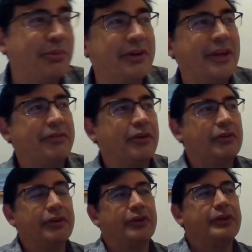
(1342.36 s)
supported that for
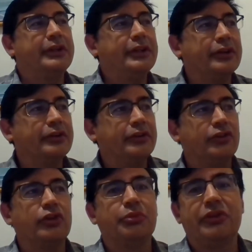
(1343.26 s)
over 30 years
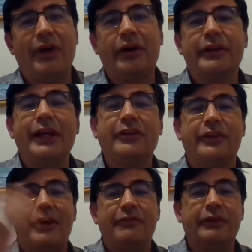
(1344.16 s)
in terms of how to get
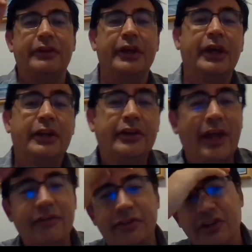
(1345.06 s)
to
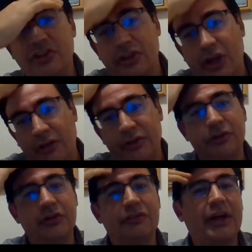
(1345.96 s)
that vision of a
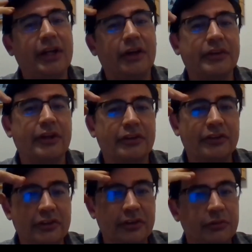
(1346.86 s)
unified healthcare
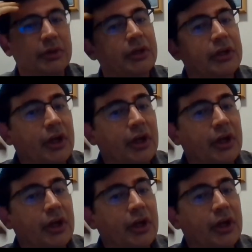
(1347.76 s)
system.